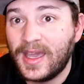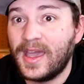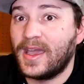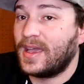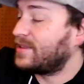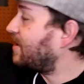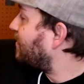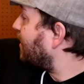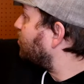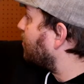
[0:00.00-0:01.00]
And I've
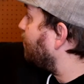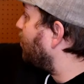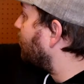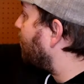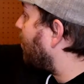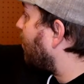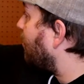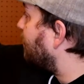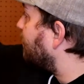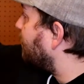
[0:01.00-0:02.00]
actually pulled
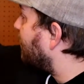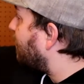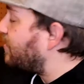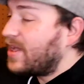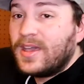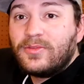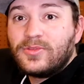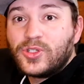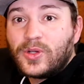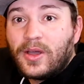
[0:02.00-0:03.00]
apart the fan
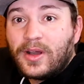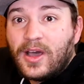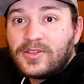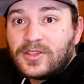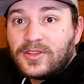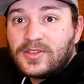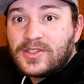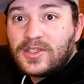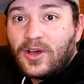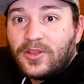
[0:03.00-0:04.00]
shroud housing. You
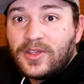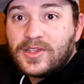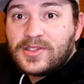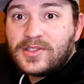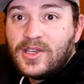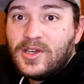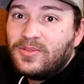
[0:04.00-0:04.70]
see all this?